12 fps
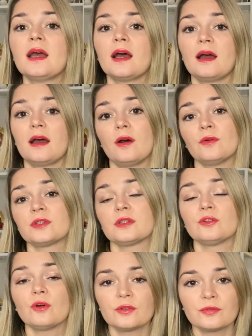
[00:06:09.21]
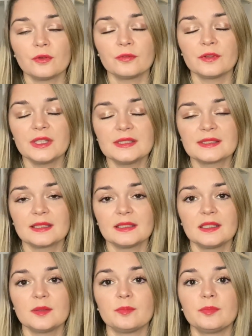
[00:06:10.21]
on the north of
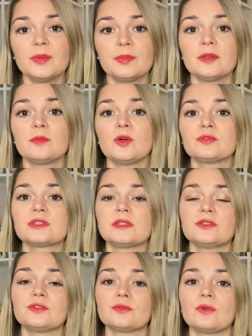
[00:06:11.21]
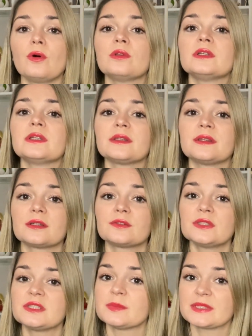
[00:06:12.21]
Italy people mostly do only the
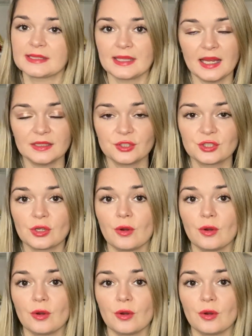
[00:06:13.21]
Christmas lunch